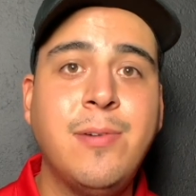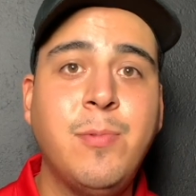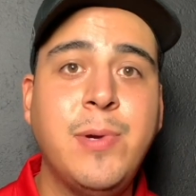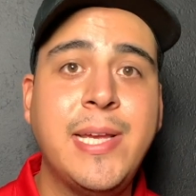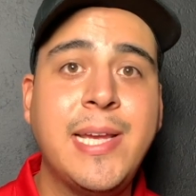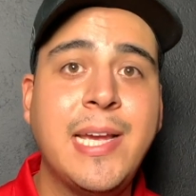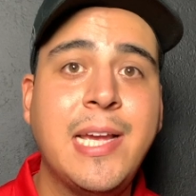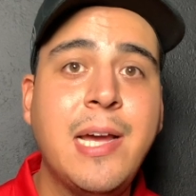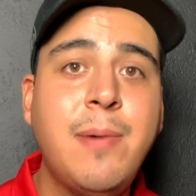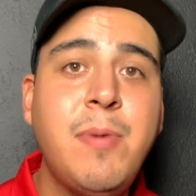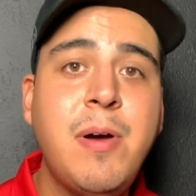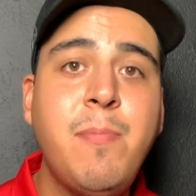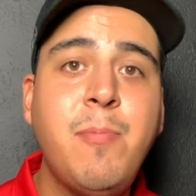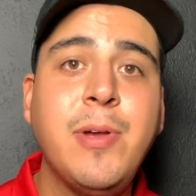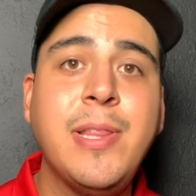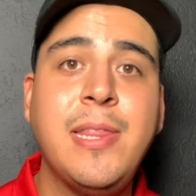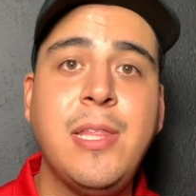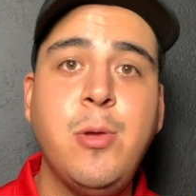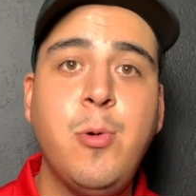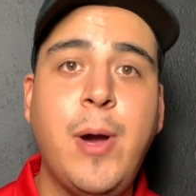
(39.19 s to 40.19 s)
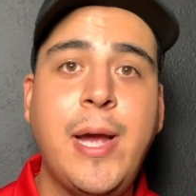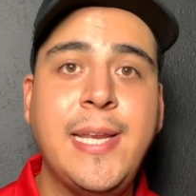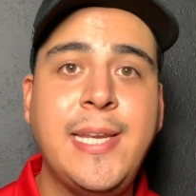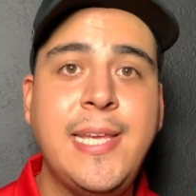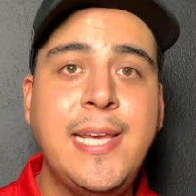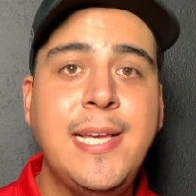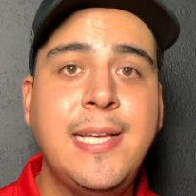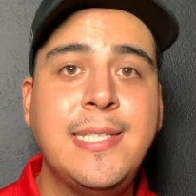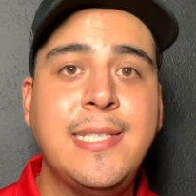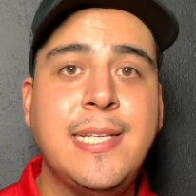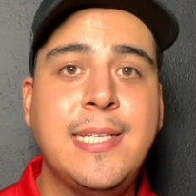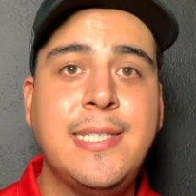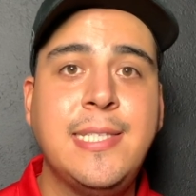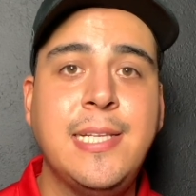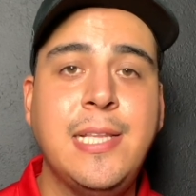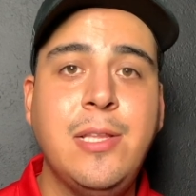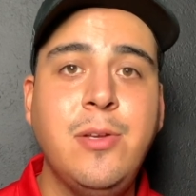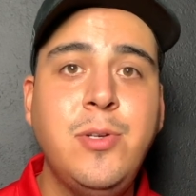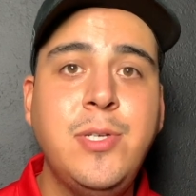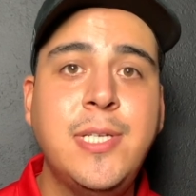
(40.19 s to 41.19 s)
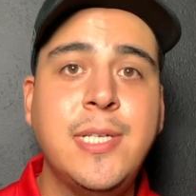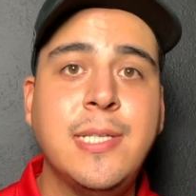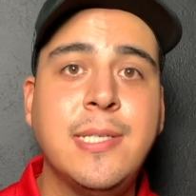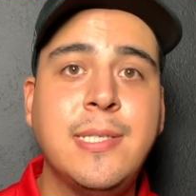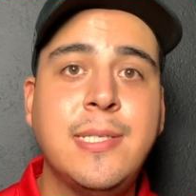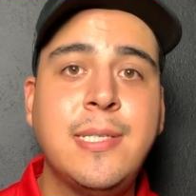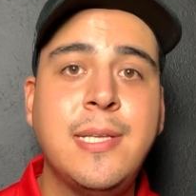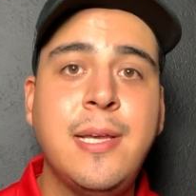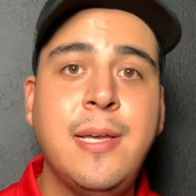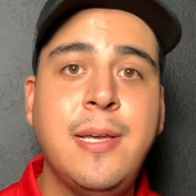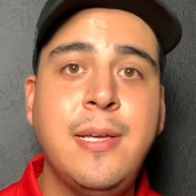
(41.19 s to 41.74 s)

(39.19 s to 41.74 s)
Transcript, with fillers: we can come up with new ideas and solutions